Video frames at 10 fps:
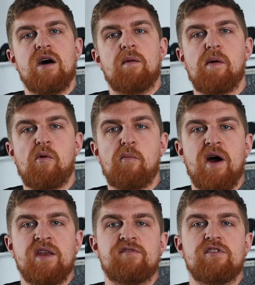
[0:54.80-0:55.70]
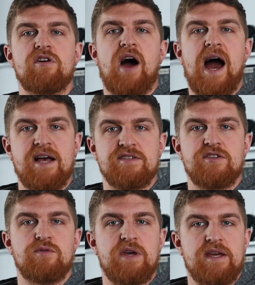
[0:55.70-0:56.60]
a bit more mindful as
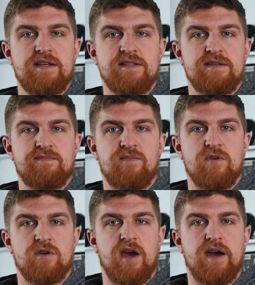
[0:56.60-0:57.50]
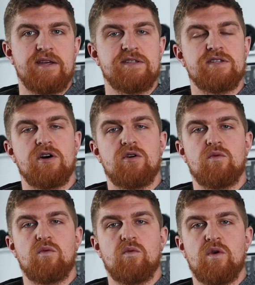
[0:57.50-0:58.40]
you eat. Okay,
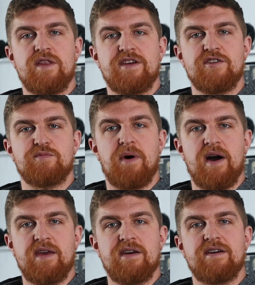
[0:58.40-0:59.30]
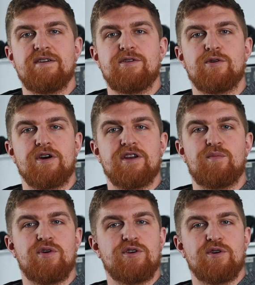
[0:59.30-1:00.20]
so with each bite, you're going to
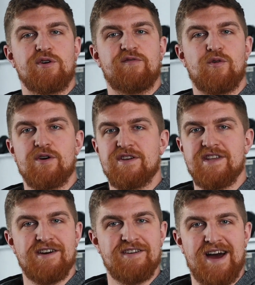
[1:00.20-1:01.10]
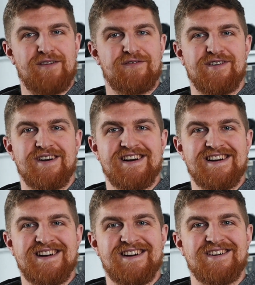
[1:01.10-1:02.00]
put your fork down after it,
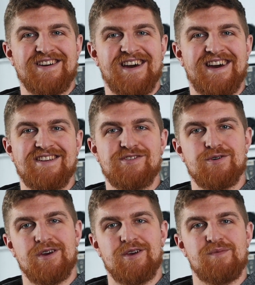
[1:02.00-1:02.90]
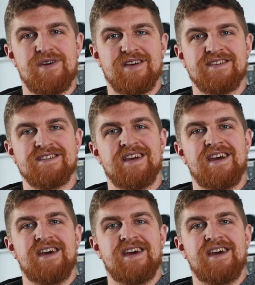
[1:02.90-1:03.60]
okay, during your meals.